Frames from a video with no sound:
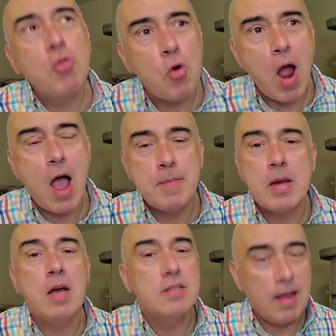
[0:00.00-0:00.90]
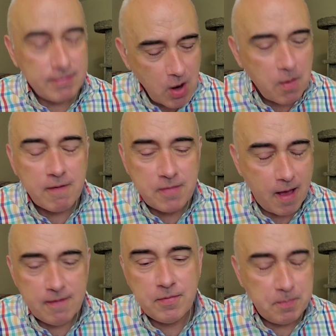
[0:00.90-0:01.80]
I won't cry because I
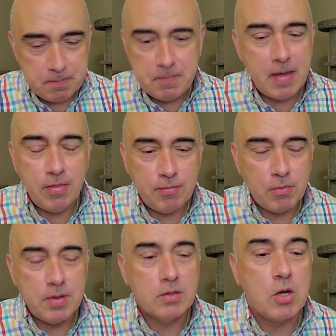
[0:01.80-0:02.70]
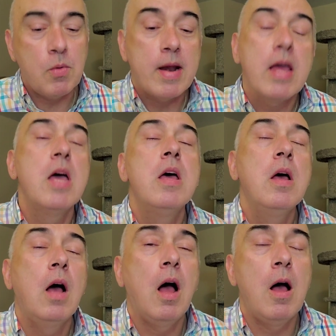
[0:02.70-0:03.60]
know I've been through this already.